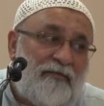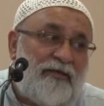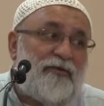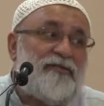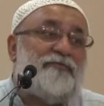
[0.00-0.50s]

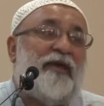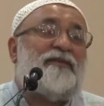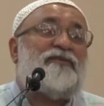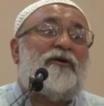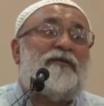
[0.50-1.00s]
it was
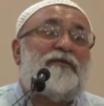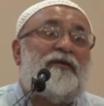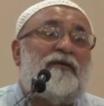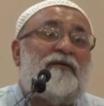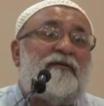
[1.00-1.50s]
based on
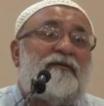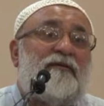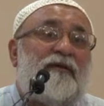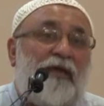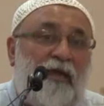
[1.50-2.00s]
the
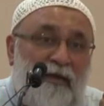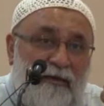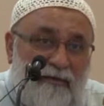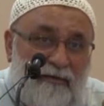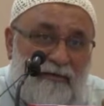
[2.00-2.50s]

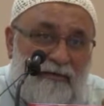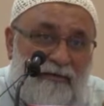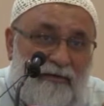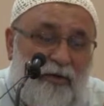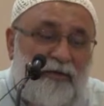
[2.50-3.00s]
ink,
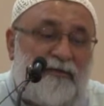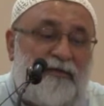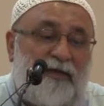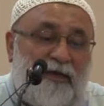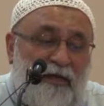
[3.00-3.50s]
on
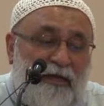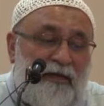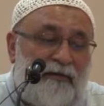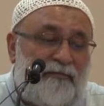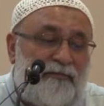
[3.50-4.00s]
the
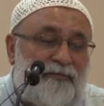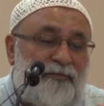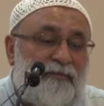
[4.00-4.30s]
ilm.